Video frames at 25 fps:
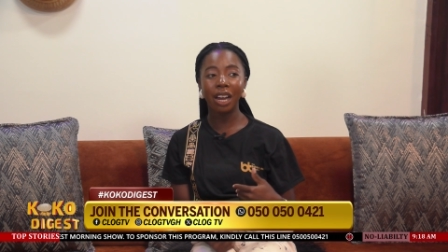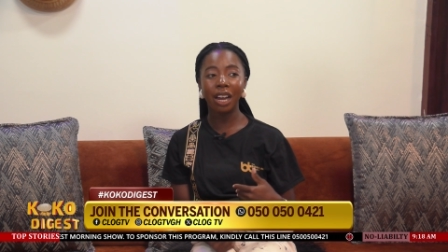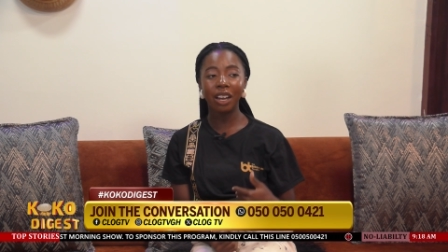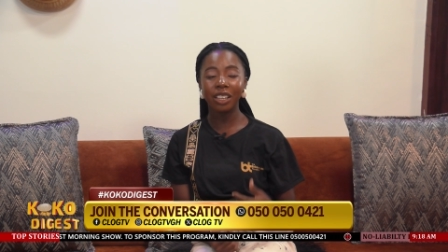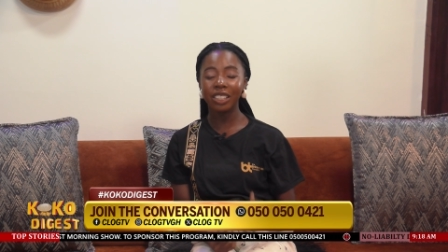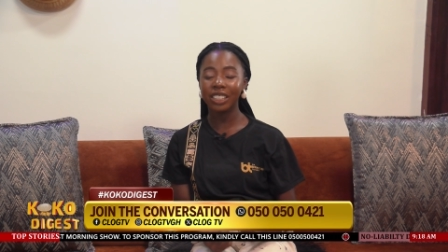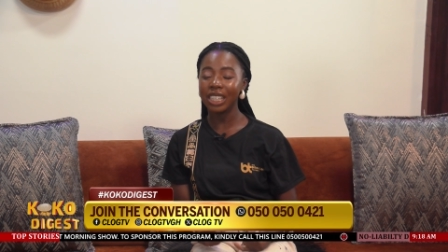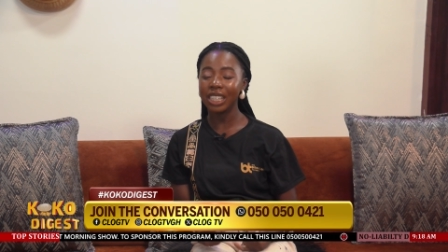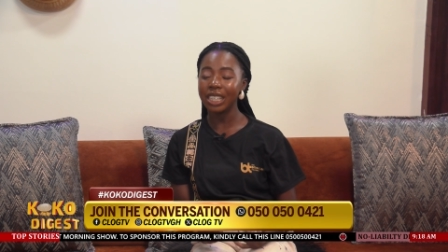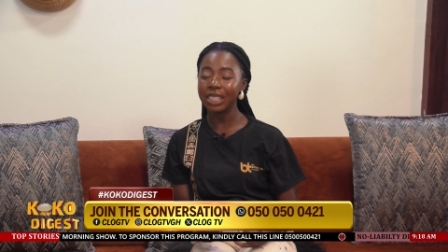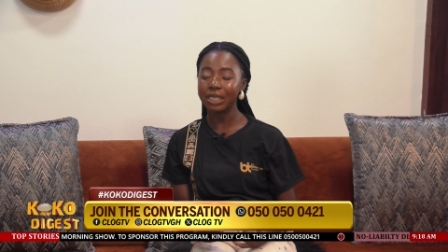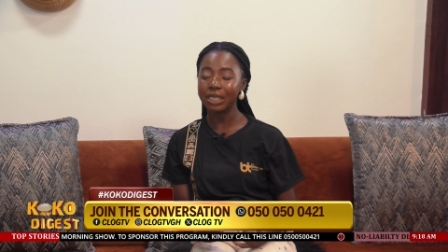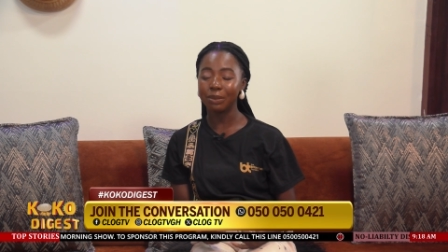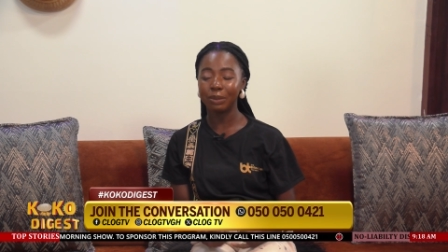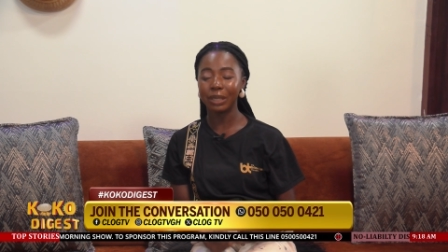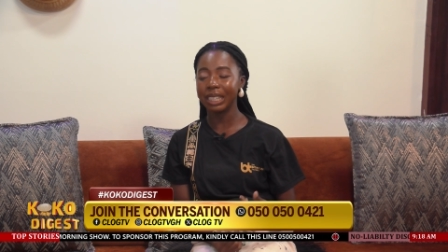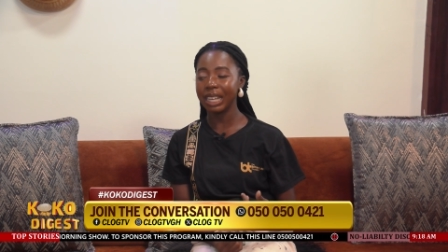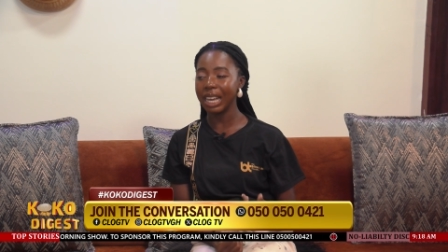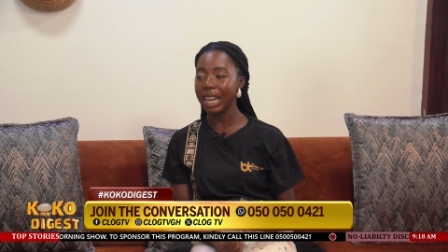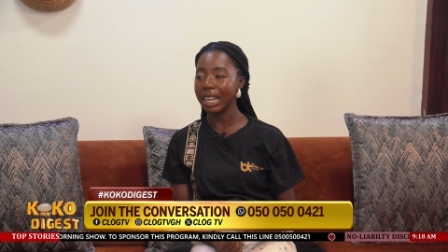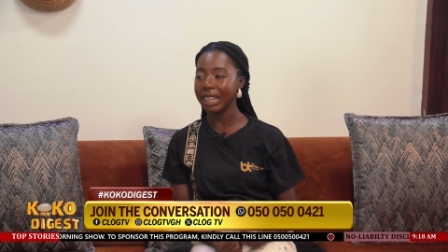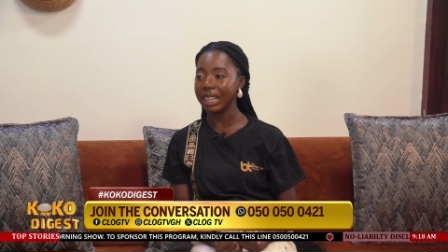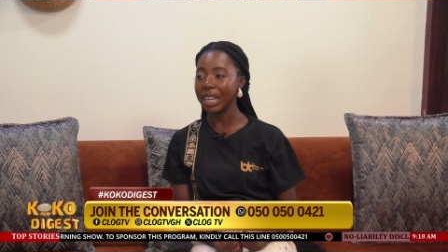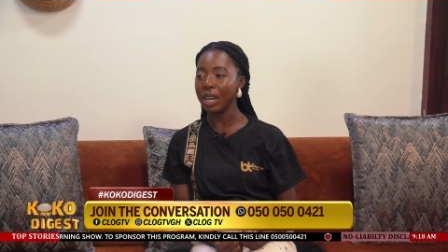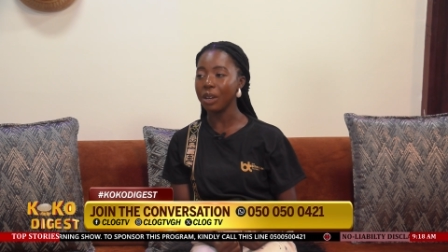I'll just be
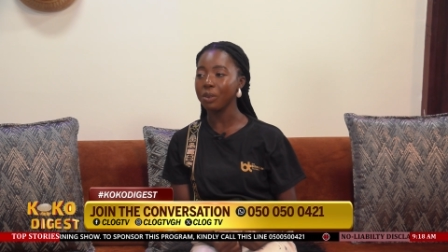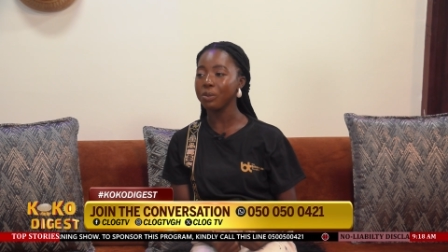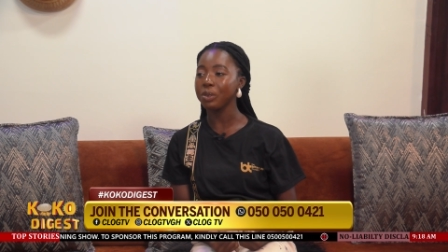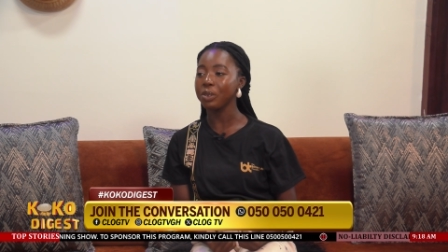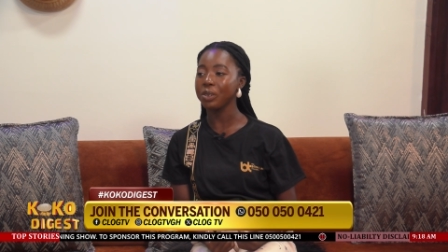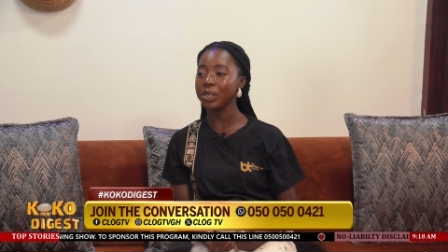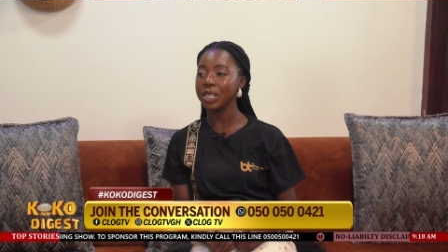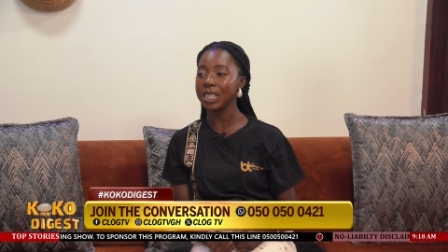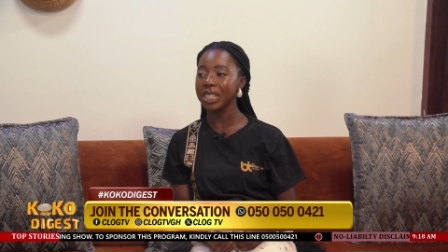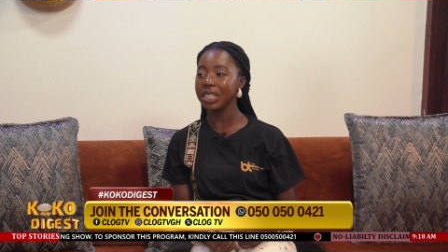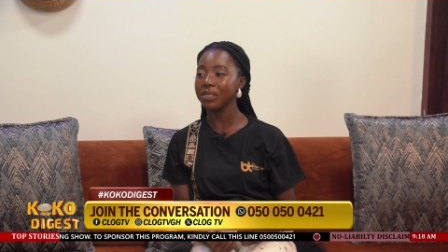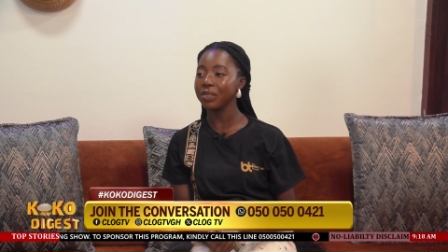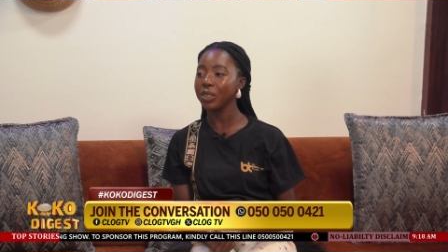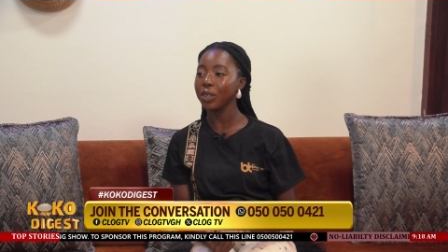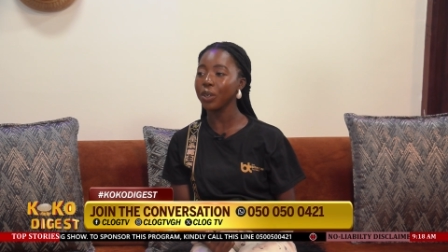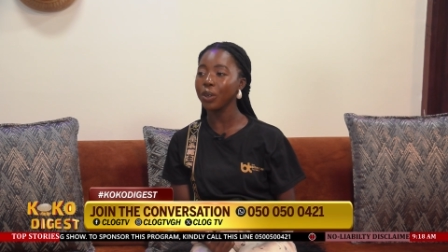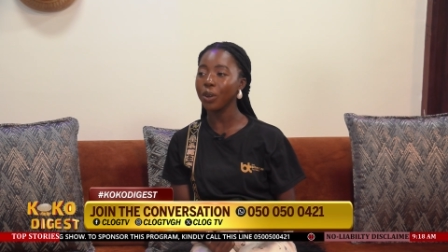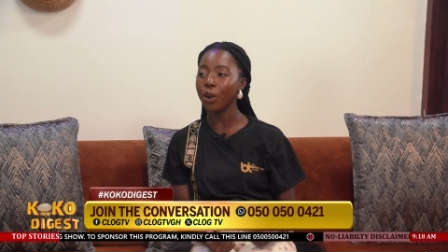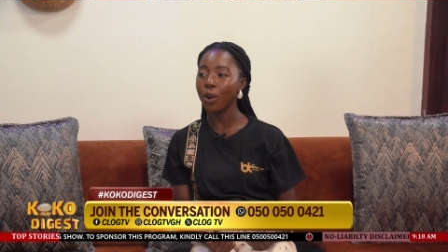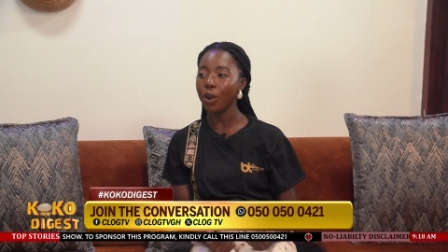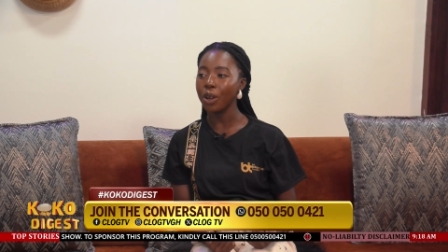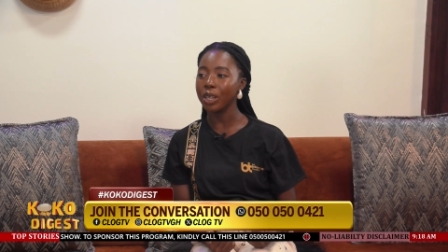there and they'll be receiving